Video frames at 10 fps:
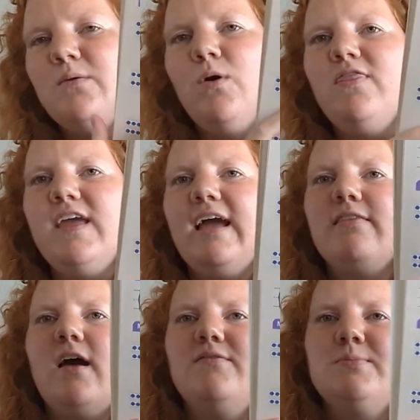And one thing I
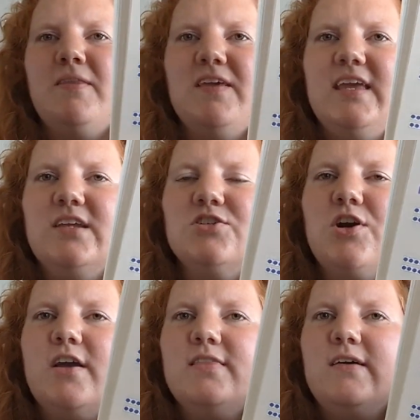loved about the
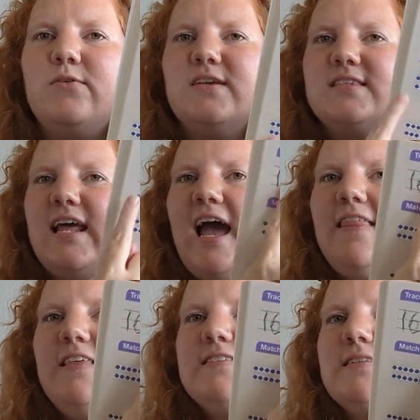kindergarten level is that it
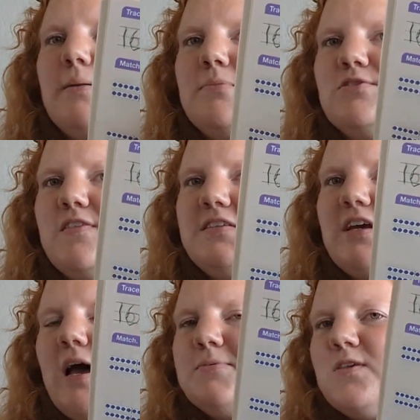had these numbers at the
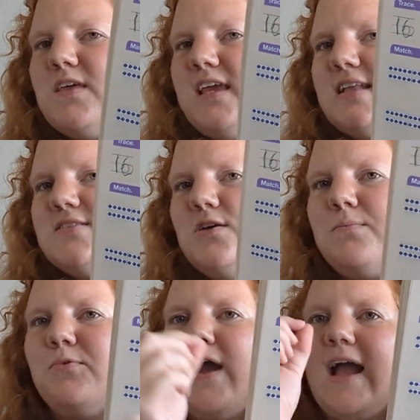top so that kids
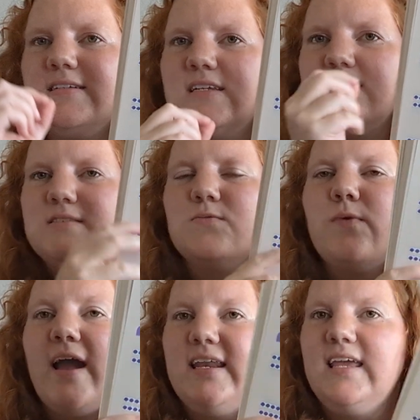could practice
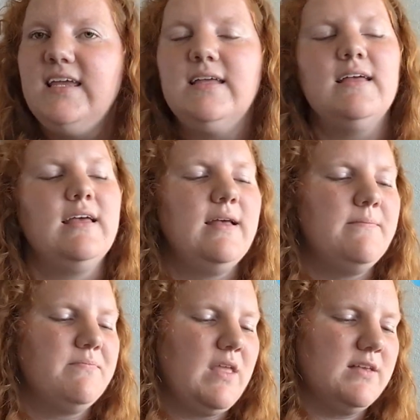writing.
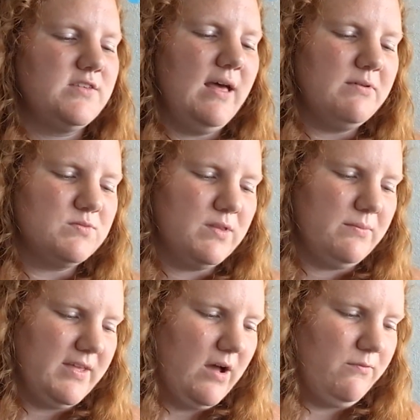So that was really,
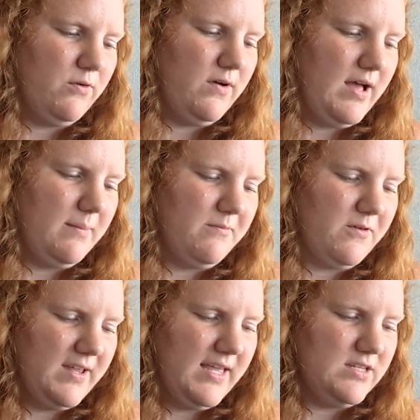really helpful
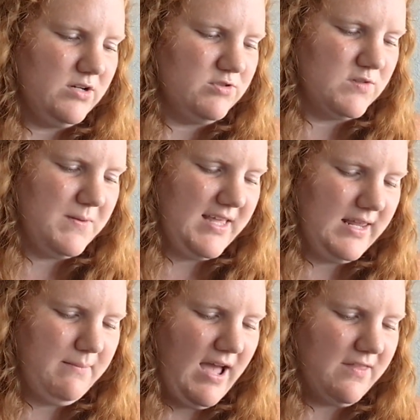for a kid, just
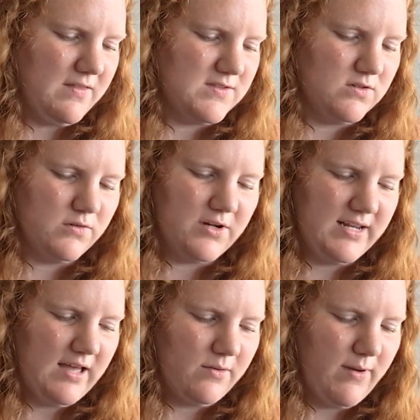beginning math and still
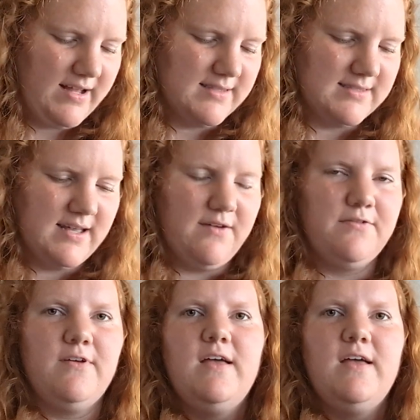learning how to write and stuff.